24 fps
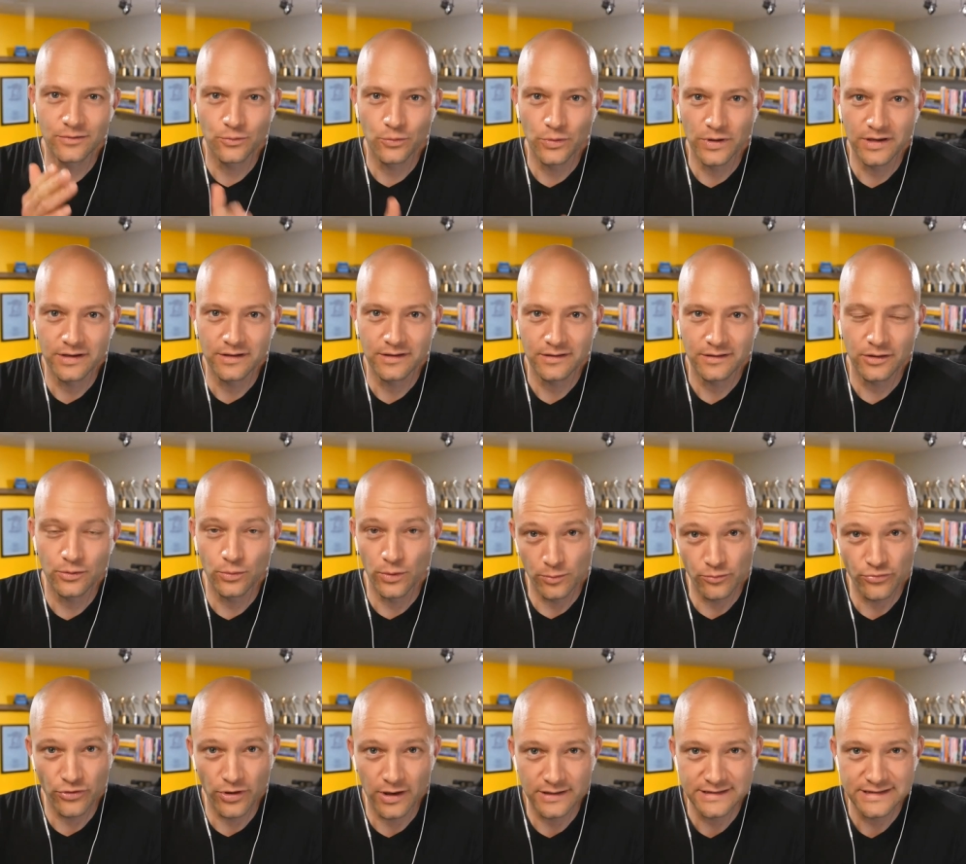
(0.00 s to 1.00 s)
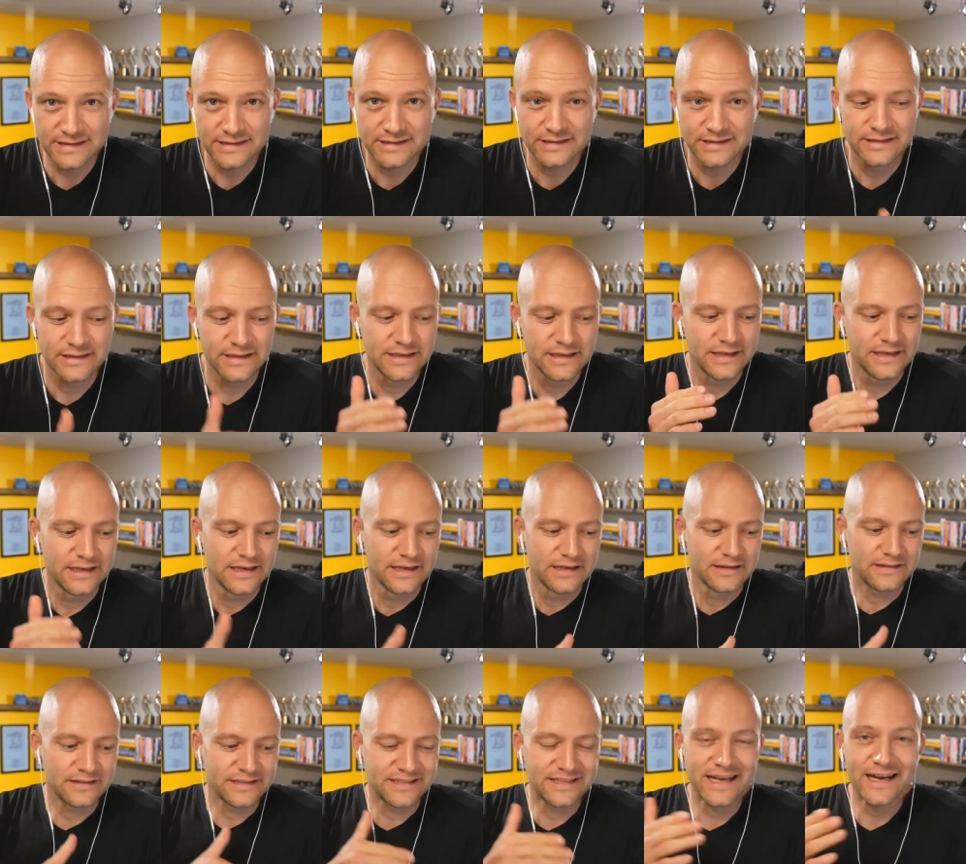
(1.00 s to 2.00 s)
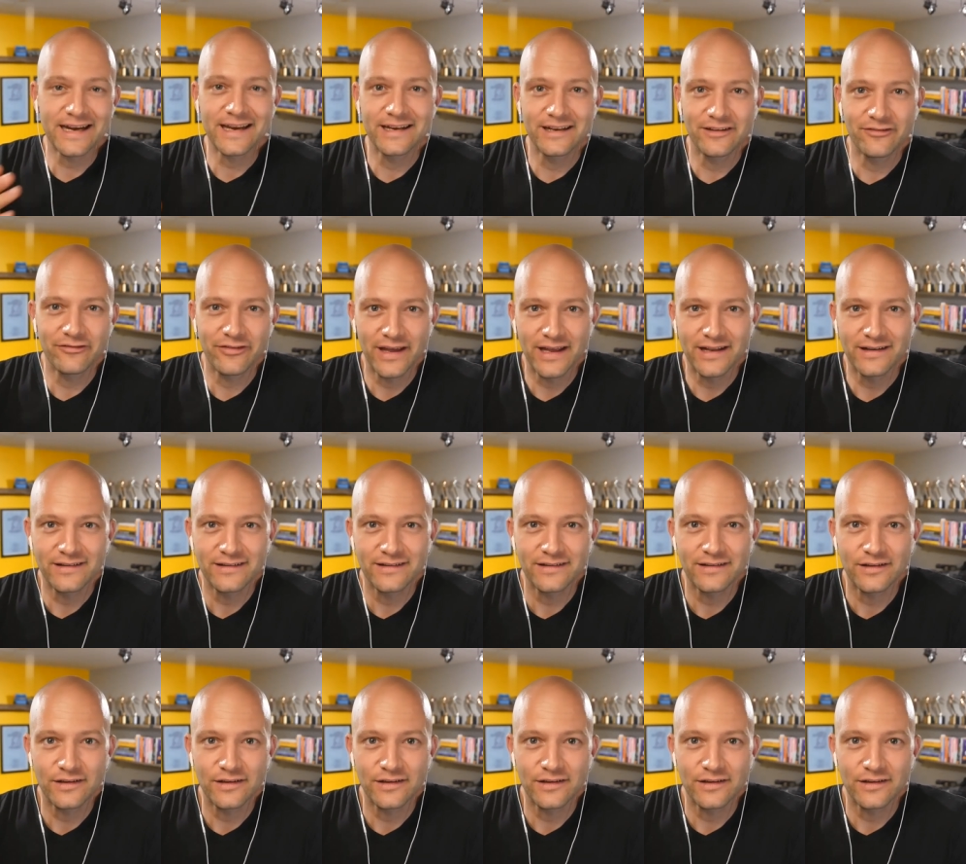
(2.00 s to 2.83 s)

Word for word: win, you won bronze. The second event,